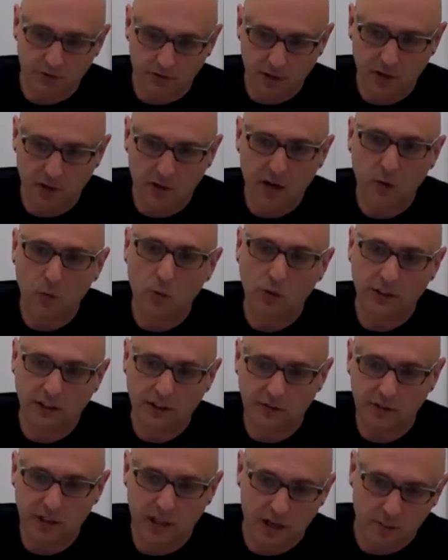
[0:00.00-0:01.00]
We figure out what
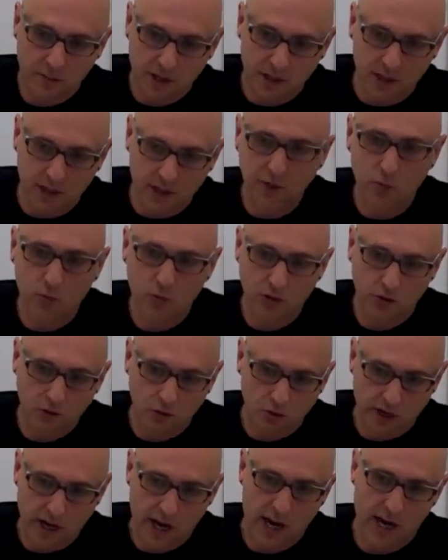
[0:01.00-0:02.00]
this VM is.
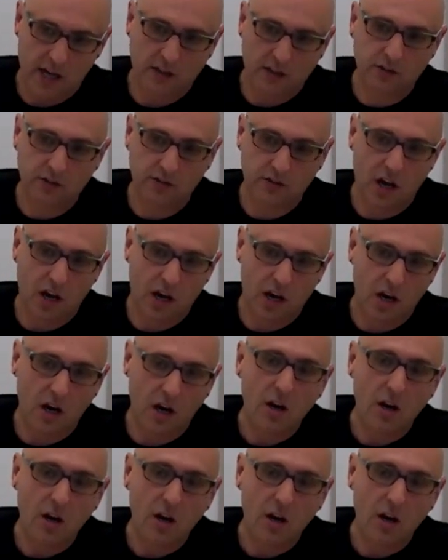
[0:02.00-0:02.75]
We'll look at